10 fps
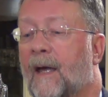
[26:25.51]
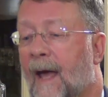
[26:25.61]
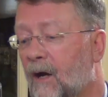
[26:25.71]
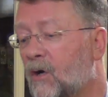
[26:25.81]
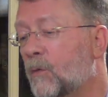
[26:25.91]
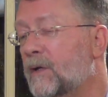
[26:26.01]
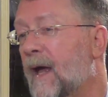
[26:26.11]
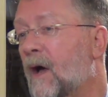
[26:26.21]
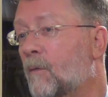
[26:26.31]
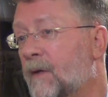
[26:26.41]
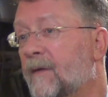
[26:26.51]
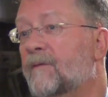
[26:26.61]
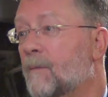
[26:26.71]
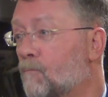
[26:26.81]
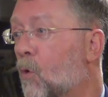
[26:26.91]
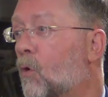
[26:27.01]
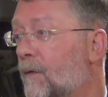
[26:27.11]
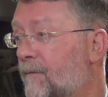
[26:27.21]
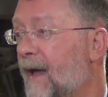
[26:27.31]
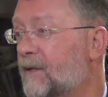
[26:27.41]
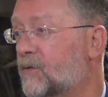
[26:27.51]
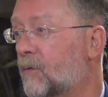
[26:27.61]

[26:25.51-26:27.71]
How can we now give them more of that yeah.